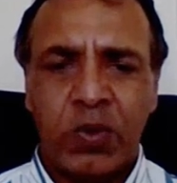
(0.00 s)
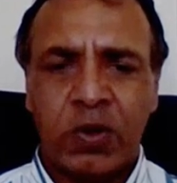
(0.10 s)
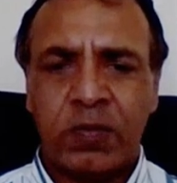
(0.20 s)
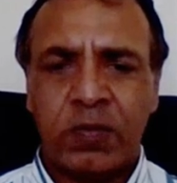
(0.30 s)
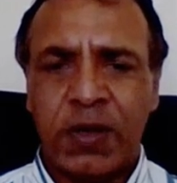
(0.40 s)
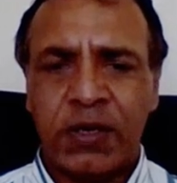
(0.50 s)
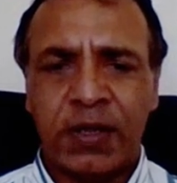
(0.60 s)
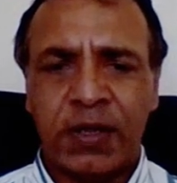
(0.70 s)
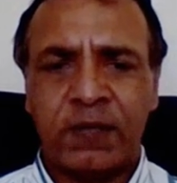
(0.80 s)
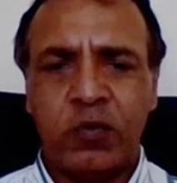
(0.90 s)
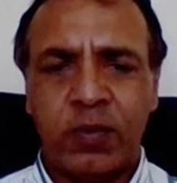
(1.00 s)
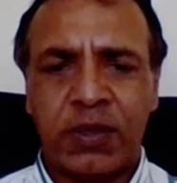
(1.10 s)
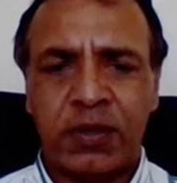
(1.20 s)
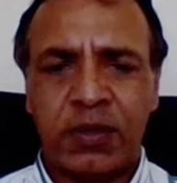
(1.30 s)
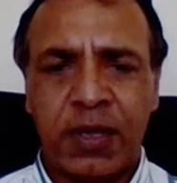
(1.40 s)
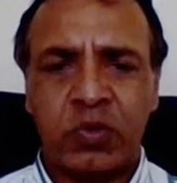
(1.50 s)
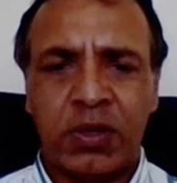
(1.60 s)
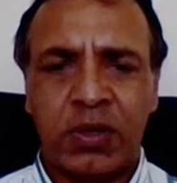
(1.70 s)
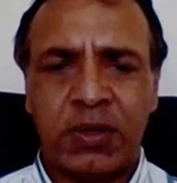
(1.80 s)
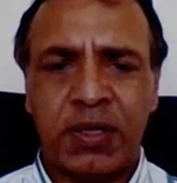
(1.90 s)
we don't spend another few months
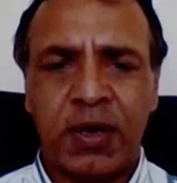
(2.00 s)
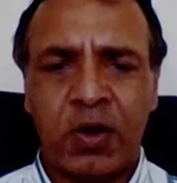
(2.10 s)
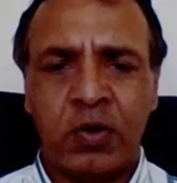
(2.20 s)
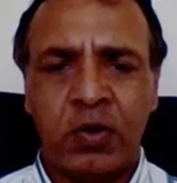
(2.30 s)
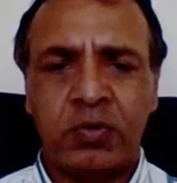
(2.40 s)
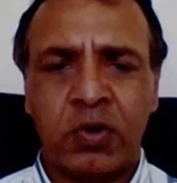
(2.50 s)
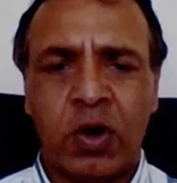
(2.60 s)
trying to understand how